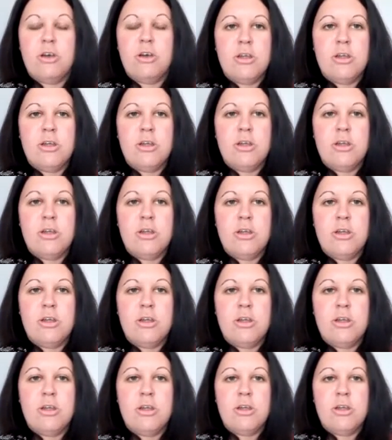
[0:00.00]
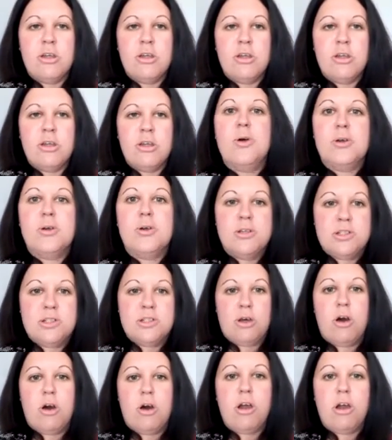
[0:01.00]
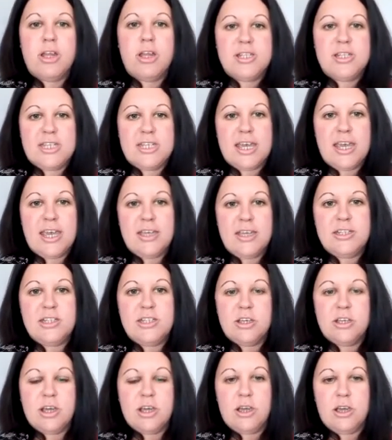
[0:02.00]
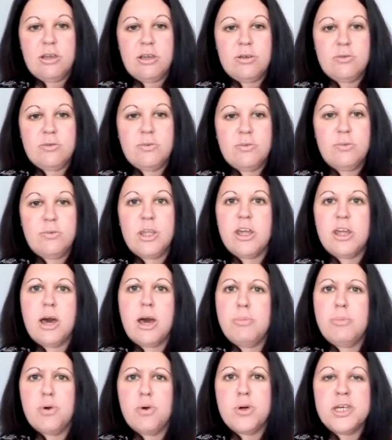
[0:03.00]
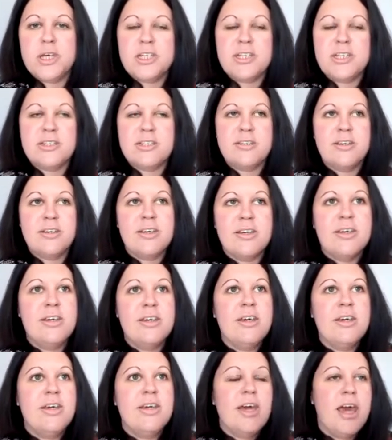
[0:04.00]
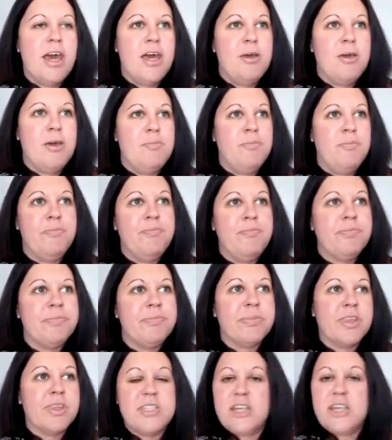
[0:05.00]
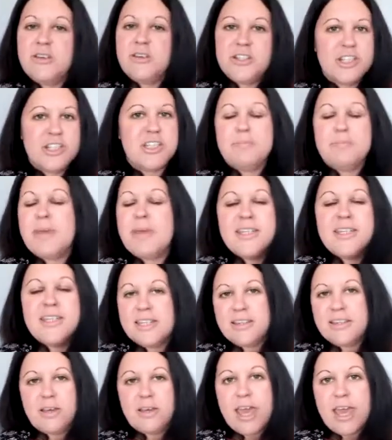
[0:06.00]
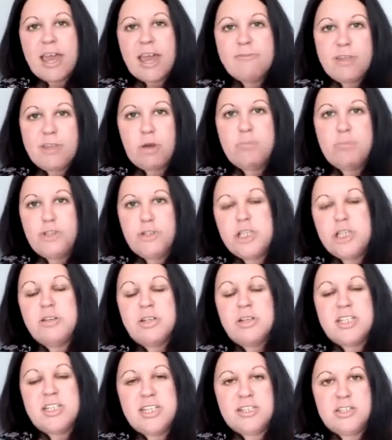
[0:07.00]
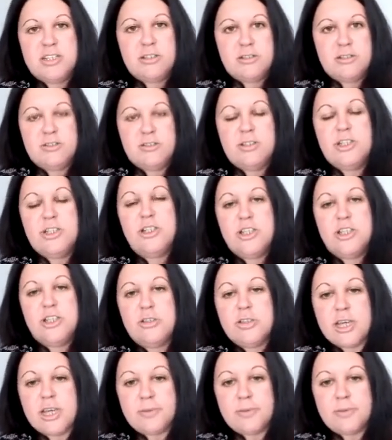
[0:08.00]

not places that we would book as a holiday to go with our boys. So it's just amazing that we have that opportunity to do that.